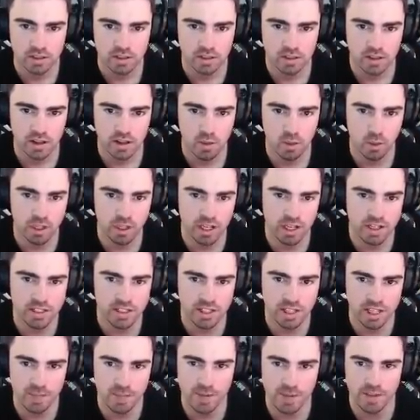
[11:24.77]
What do you guys
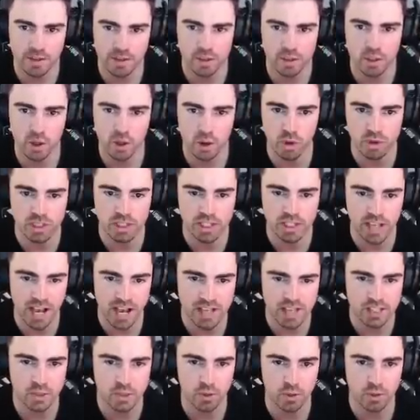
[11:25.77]
think about this ghost
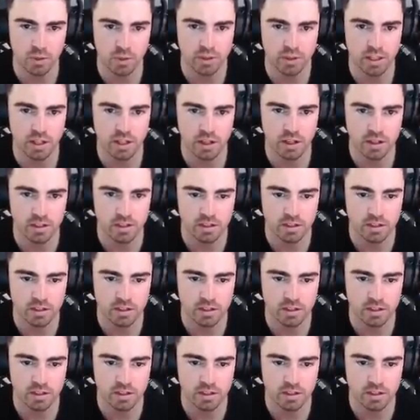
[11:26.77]
Yasuo? What the hell?